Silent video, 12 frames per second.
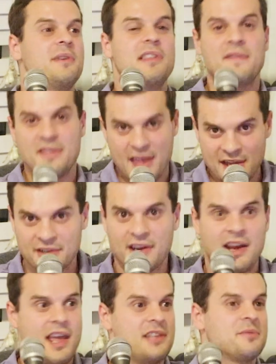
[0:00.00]
We live in the
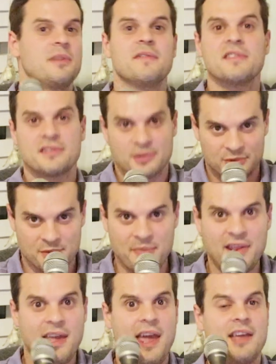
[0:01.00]
internet age. We live in the social
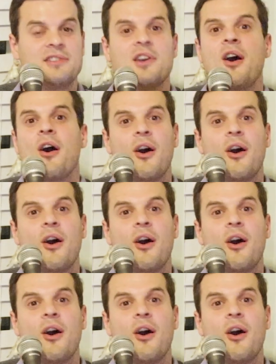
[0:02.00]
media age.